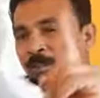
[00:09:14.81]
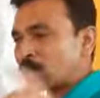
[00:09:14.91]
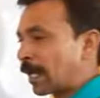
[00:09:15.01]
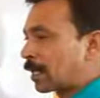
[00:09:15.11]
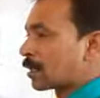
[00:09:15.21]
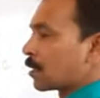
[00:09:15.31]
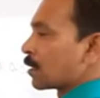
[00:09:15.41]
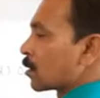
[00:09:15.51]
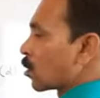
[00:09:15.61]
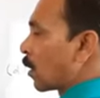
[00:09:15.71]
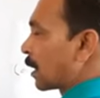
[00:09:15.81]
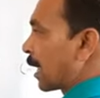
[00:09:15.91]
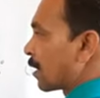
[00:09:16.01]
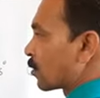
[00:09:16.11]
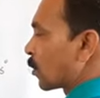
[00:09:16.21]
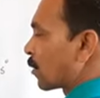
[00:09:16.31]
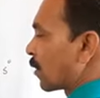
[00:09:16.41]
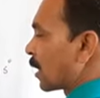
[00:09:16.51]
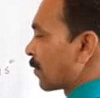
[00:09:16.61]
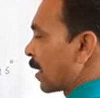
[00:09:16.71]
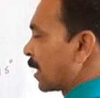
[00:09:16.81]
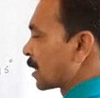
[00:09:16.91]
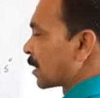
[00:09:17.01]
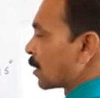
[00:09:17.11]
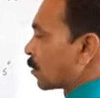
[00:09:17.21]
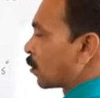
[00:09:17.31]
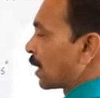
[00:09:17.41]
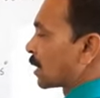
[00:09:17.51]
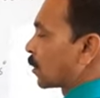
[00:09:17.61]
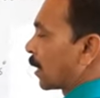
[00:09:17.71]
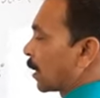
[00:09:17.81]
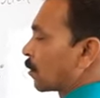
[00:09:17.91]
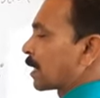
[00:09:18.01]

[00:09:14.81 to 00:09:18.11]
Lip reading: 1. So 1 tan square 45 is 1 square.